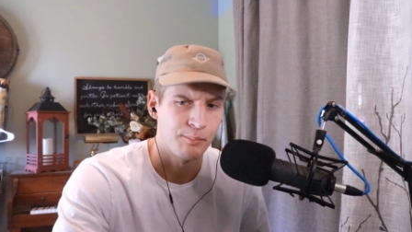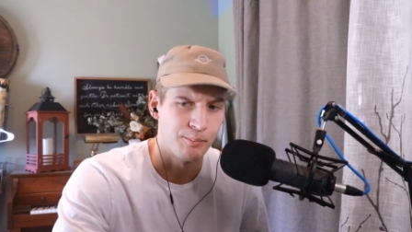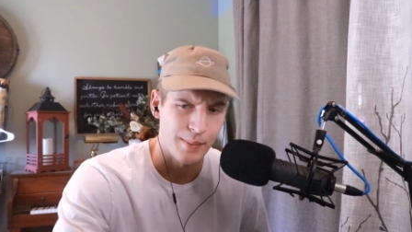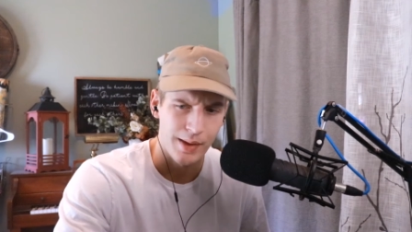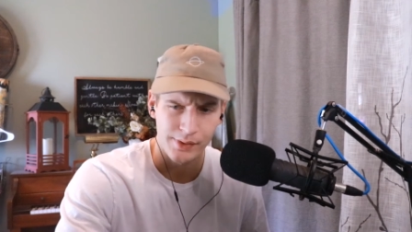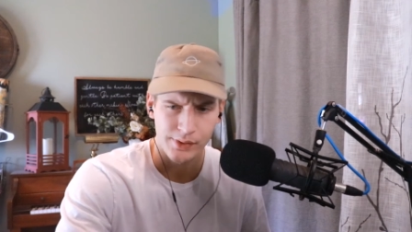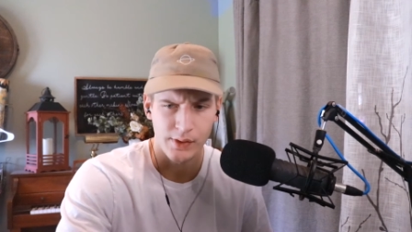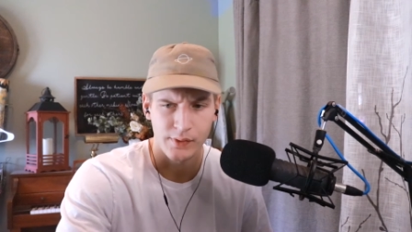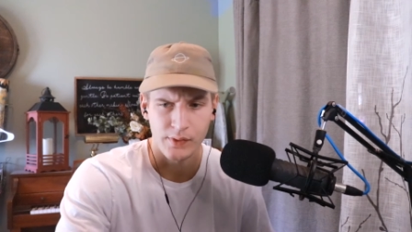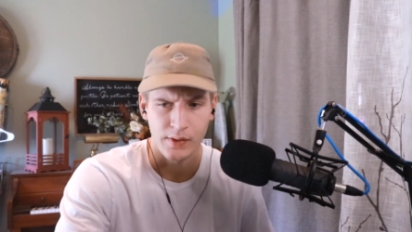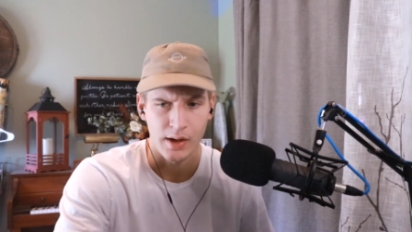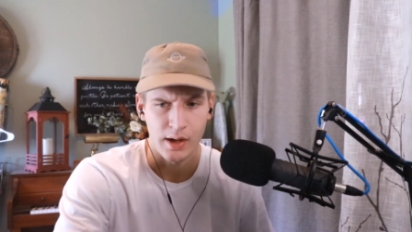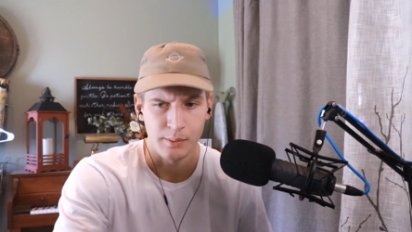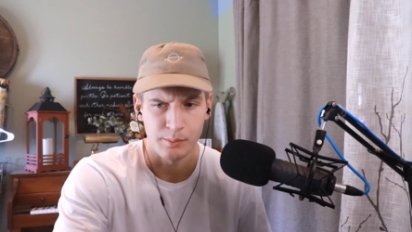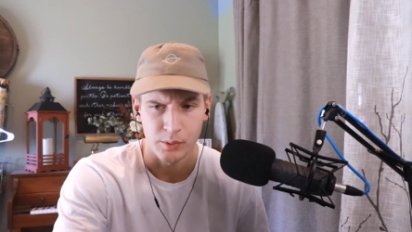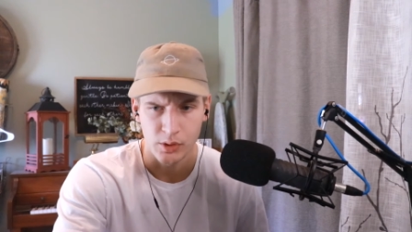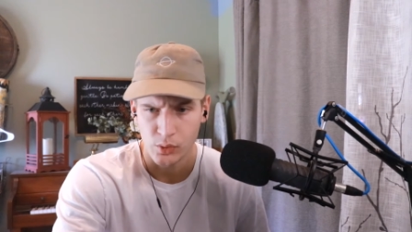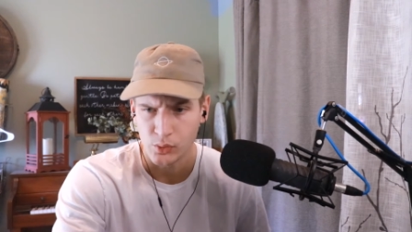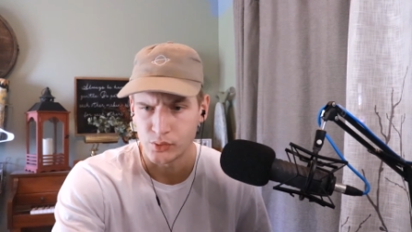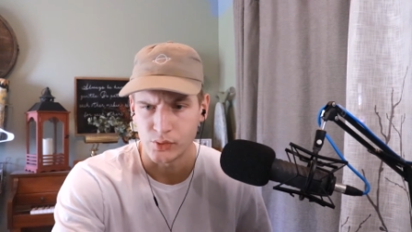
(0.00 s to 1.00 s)
method that I'm
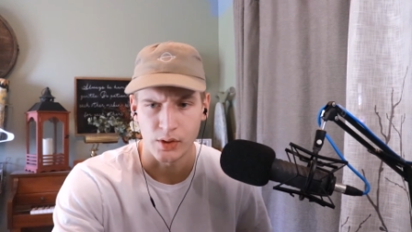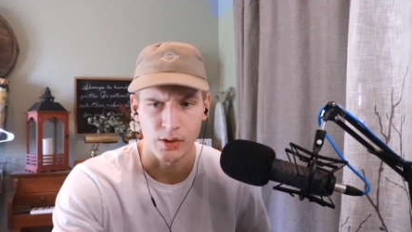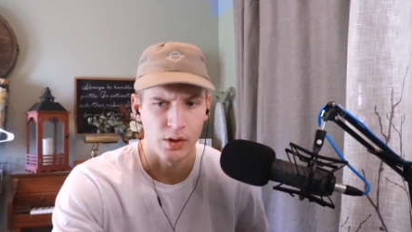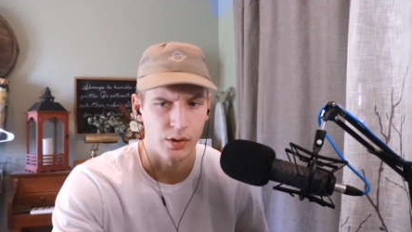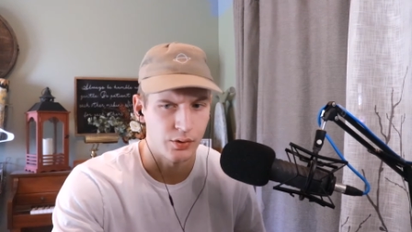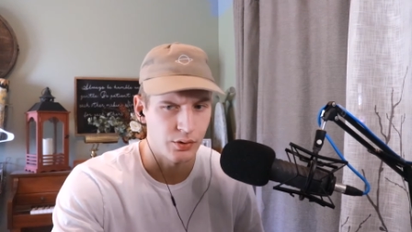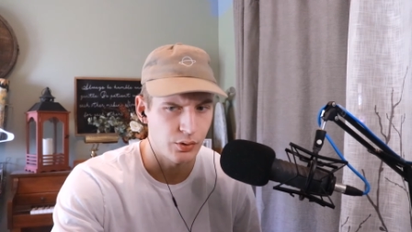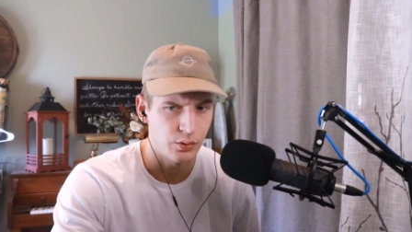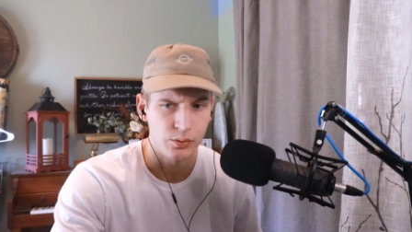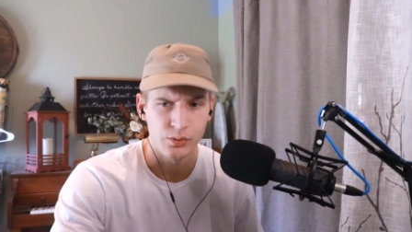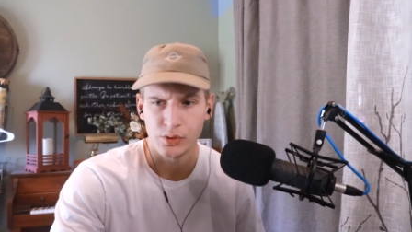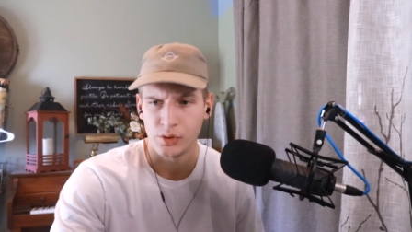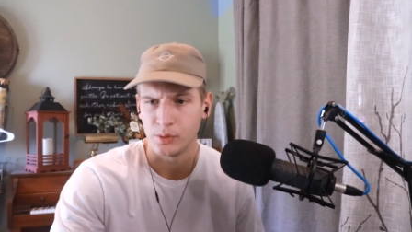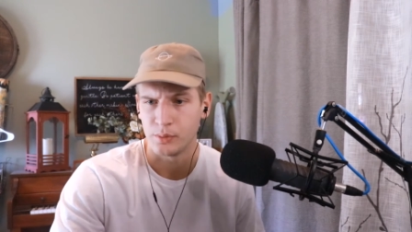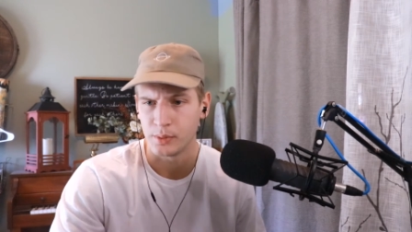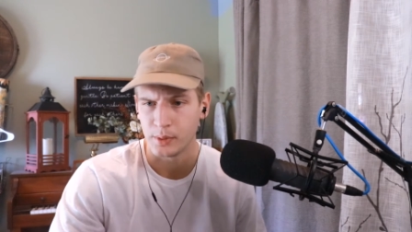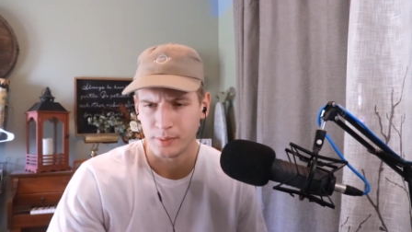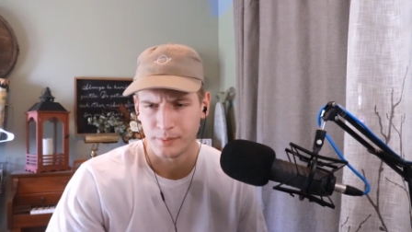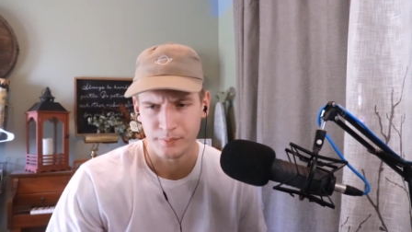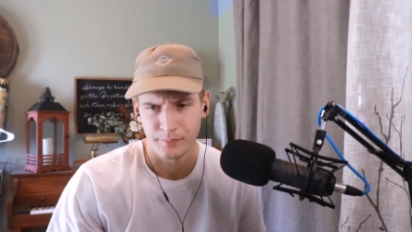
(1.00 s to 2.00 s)
using on YouTube,